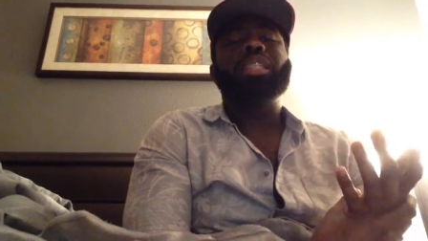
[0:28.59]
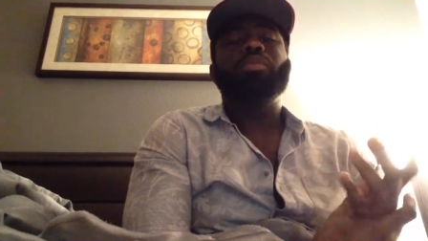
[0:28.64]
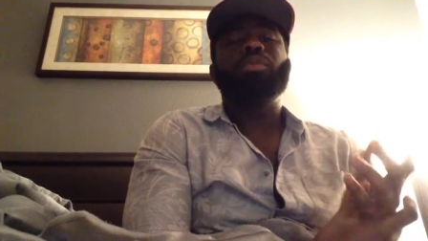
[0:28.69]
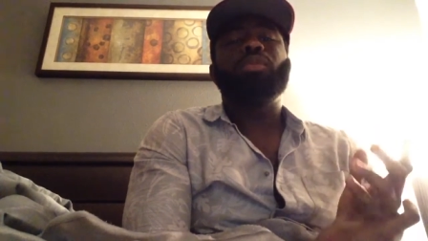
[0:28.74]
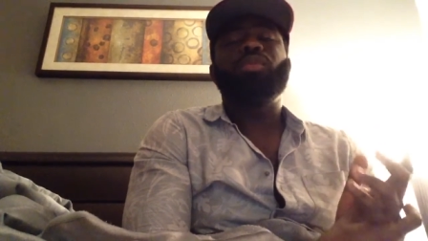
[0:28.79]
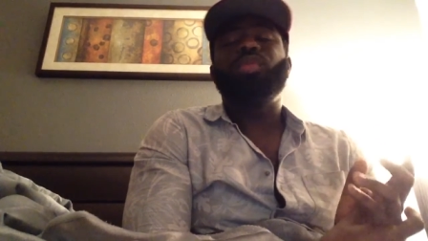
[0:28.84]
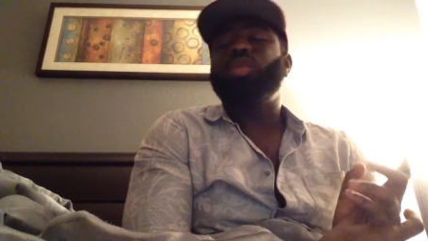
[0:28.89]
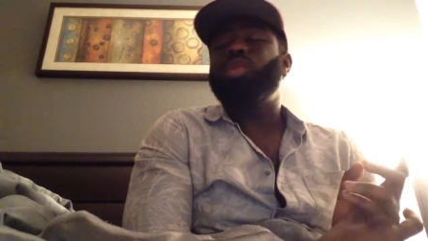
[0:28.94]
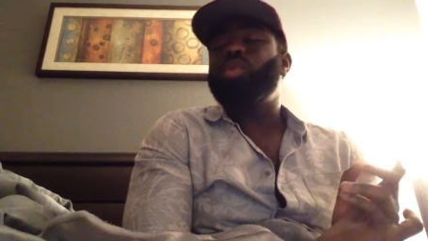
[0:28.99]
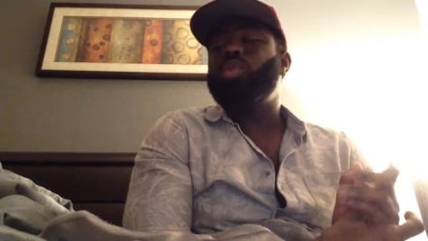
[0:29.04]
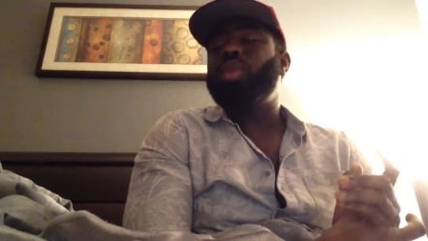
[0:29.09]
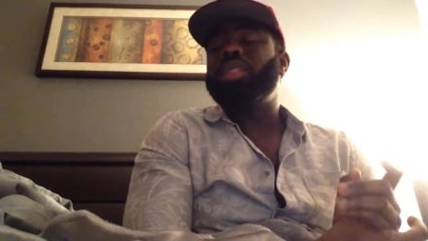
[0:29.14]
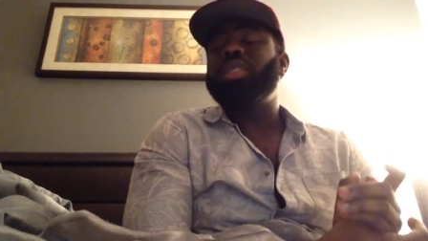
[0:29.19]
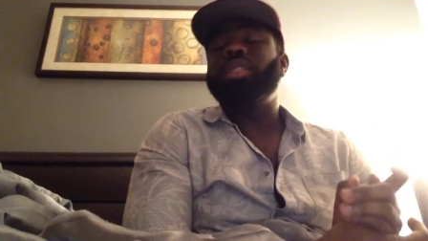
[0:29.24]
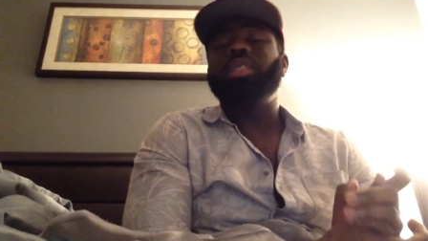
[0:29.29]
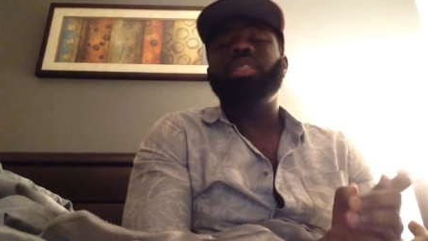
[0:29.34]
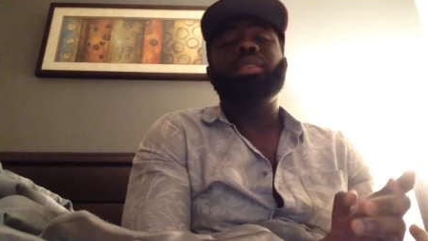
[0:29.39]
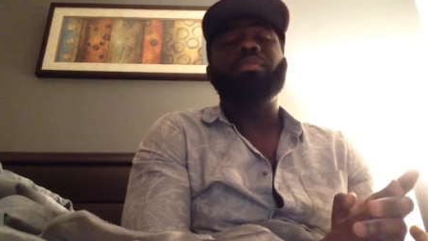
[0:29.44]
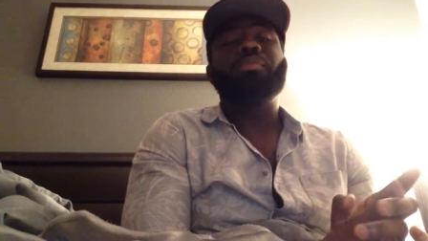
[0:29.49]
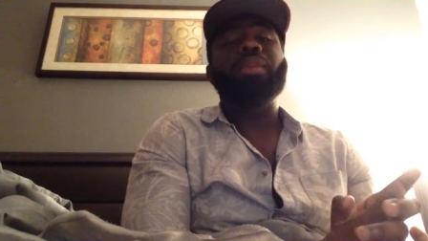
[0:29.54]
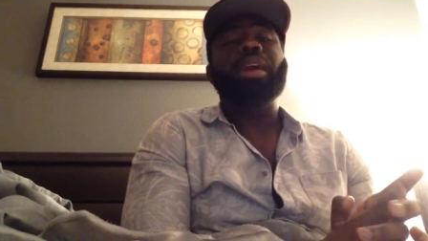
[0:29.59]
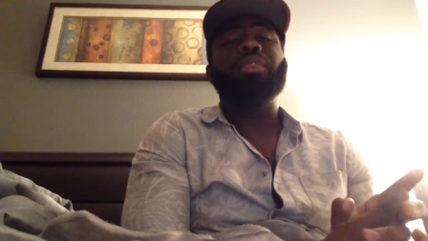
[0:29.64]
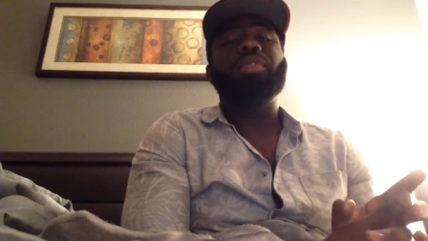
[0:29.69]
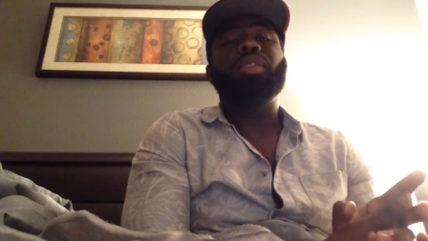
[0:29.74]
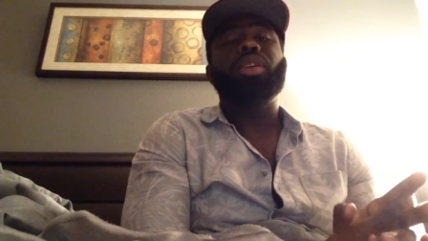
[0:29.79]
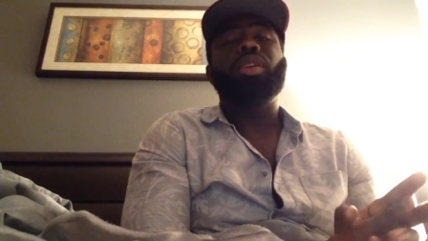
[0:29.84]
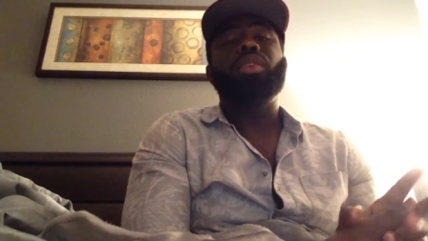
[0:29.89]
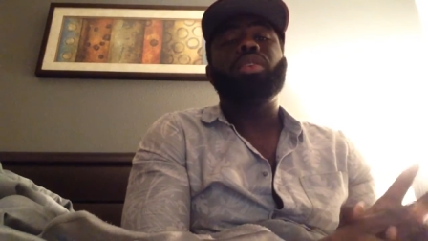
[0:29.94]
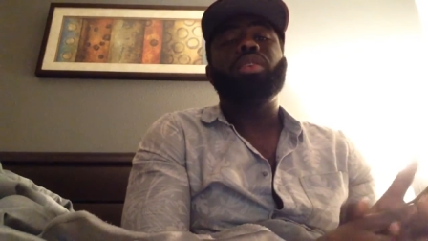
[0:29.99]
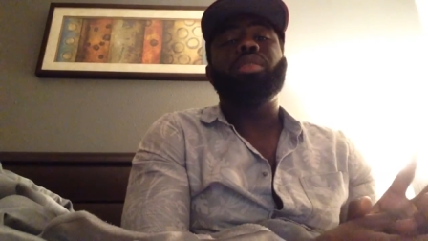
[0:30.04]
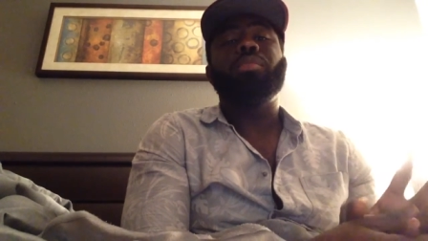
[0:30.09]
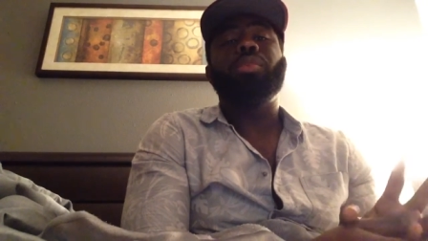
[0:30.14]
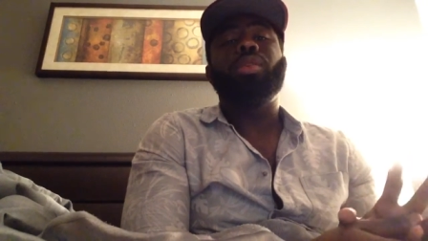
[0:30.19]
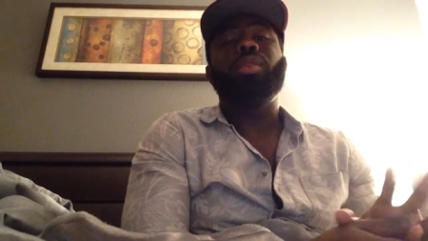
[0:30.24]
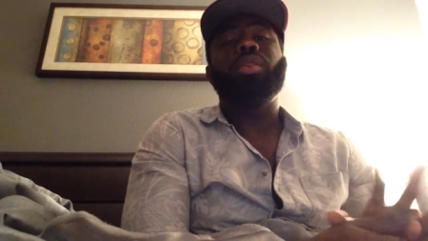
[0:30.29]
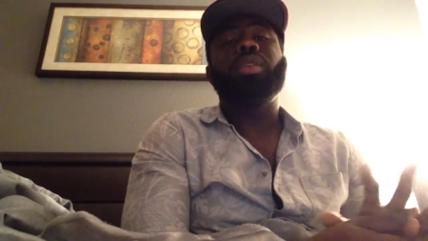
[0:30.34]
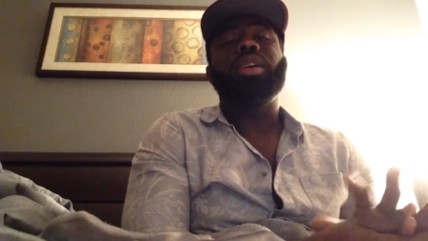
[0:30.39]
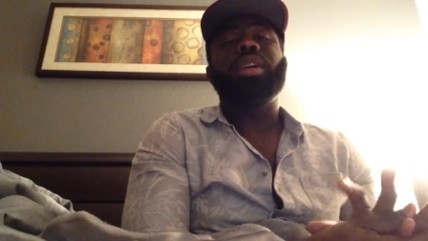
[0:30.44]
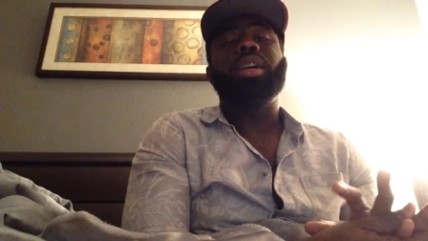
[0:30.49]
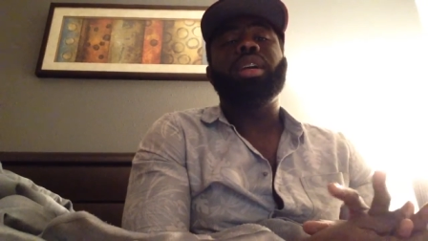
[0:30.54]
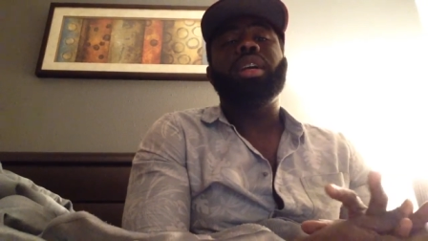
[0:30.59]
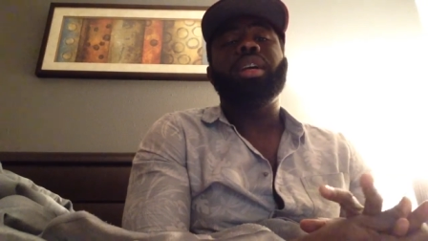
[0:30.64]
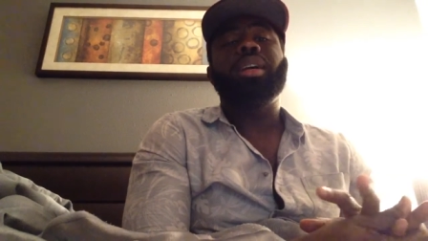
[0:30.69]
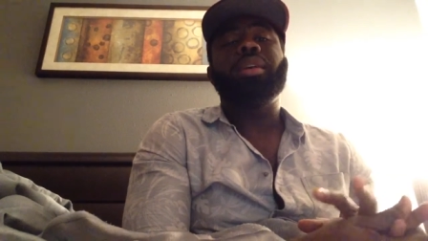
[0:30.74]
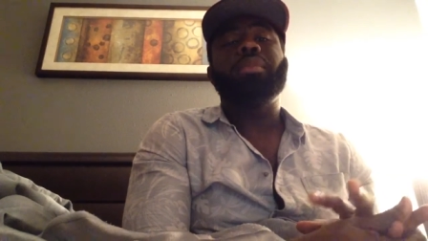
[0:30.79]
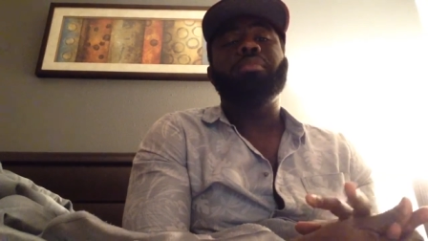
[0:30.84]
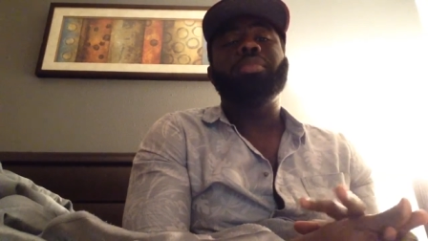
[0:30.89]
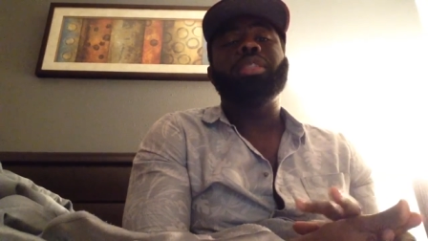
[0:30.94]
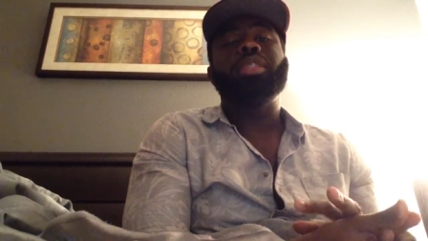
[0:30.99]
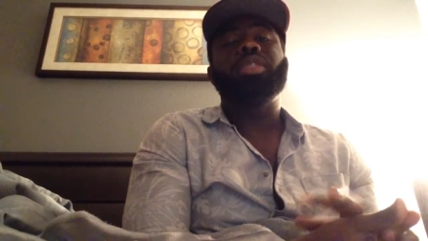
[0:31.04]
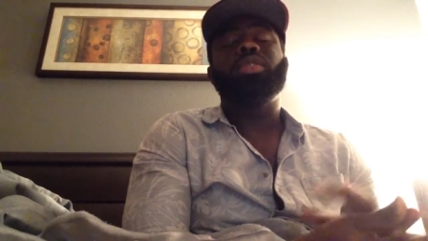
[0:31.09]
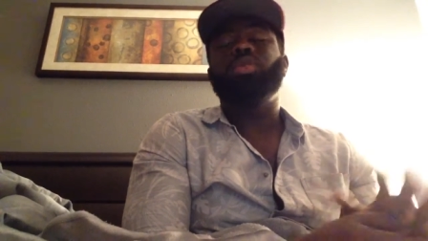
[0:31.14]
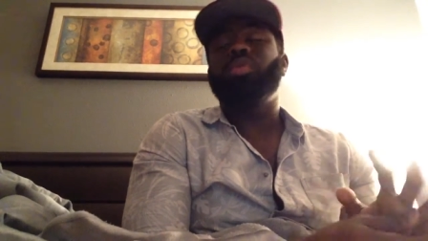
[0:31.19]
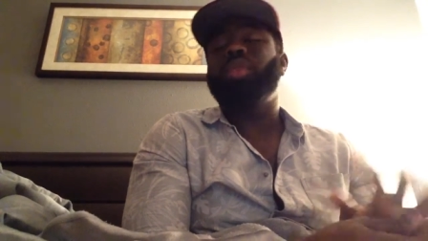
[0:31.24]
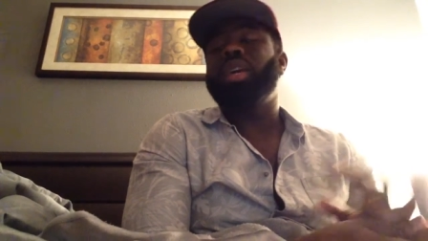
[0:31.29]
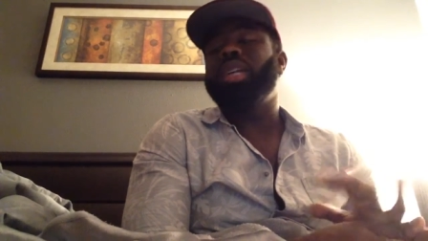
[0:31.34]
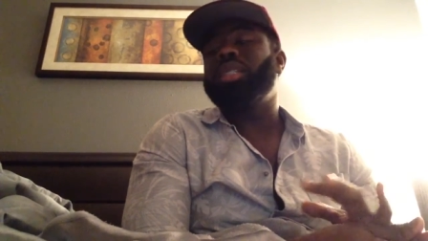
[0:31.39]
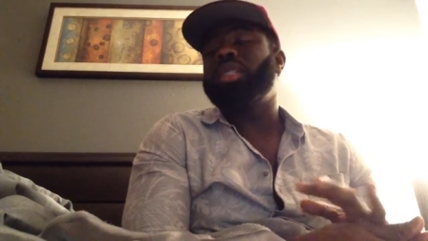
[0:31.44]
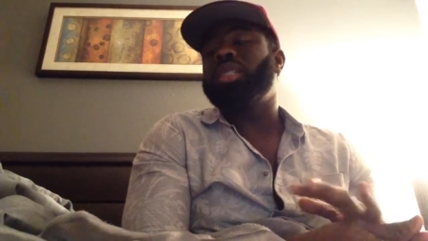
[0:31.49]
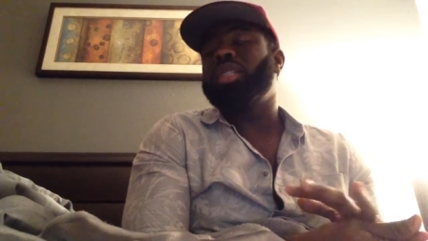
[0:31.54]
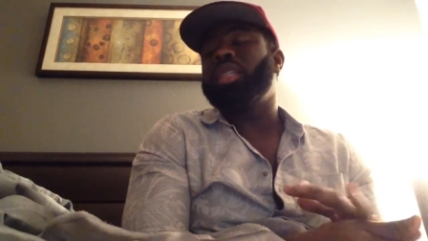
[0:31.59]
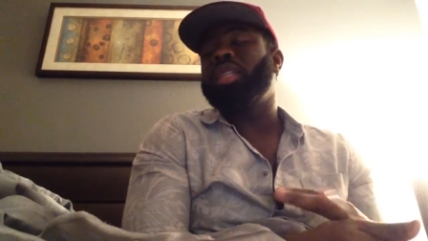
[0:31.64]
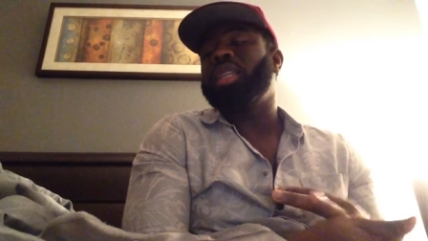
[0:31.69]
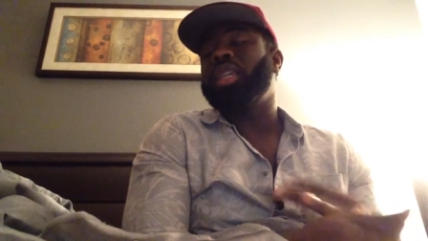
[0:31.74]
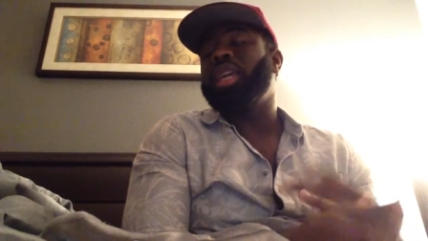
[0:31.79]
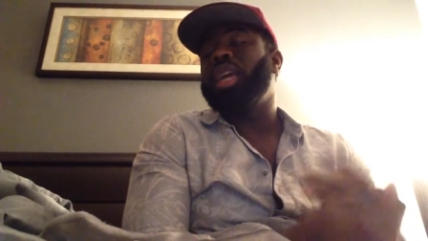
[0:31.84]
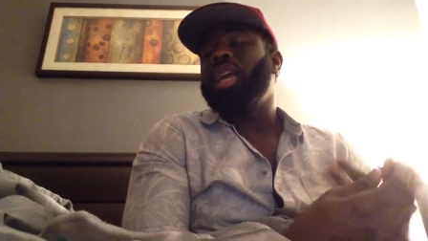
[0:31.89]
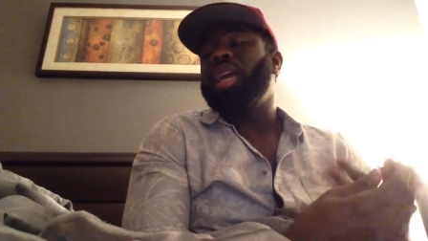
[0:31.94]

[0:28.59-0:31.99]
him a few questions about the whole Lamar um, situation,